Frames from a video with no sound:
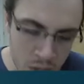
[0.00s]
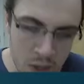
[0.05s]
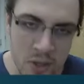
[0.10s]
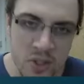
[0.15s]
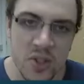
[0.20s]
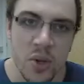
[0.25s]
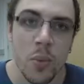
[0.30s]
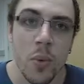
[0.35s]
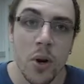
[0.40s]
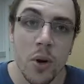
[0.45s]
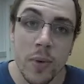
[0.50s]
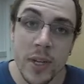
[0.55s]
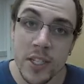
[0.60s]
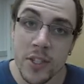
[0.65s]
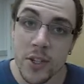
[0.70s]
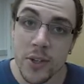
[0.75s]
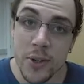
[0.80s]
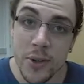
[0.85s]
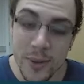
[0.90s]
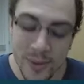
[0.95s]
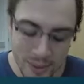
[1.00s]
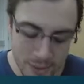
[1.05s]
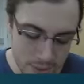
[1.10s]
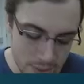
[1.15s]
So what do we do?